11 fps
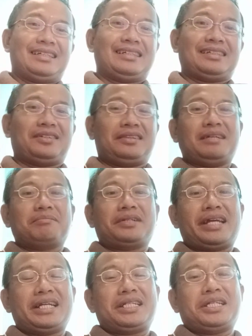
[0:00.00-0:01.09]
contemporary
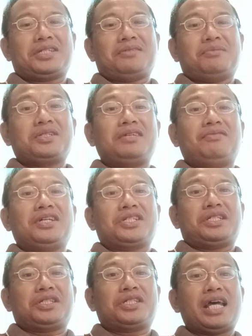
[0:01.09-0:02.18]
ideas of motivation
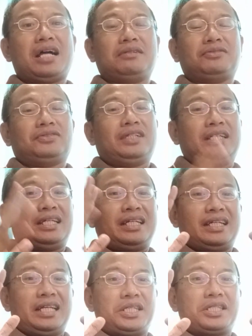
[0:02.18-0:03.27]
itself
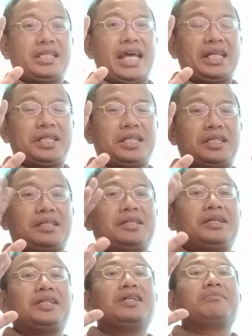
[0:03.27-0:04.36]
is that
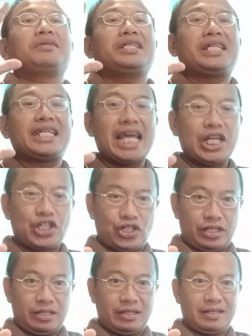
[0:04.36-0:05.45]

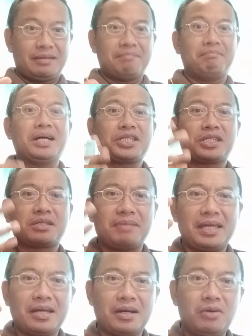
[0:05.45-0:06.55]
communication must
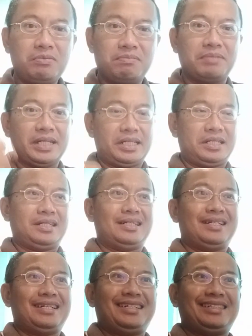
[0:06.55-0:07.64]
be open,
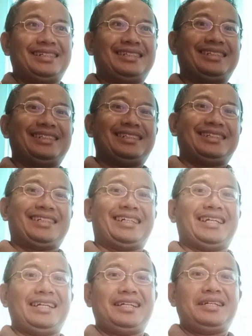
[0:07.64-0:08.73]

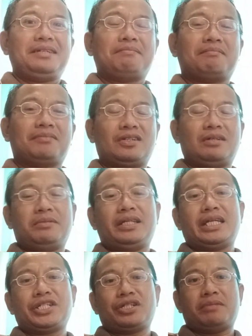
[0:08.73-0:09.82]
okay,
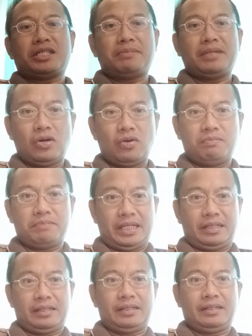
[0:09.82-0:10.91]
communication must be open,
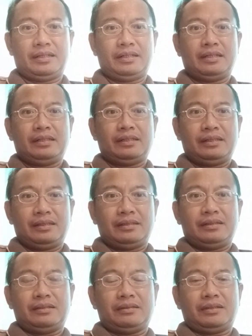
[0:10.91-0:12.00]

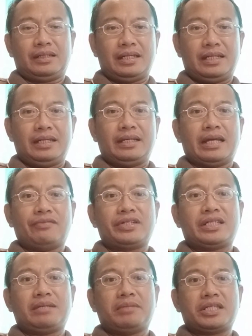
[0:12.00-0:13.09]
okay,
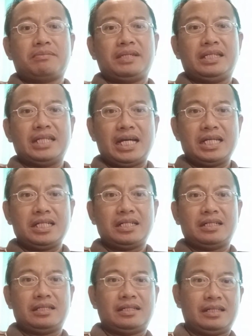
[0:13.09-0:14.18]
everything must be done
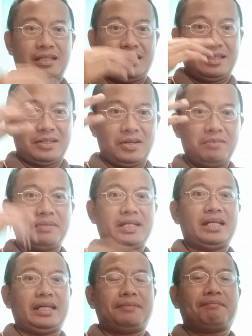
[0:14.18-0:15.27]
openly,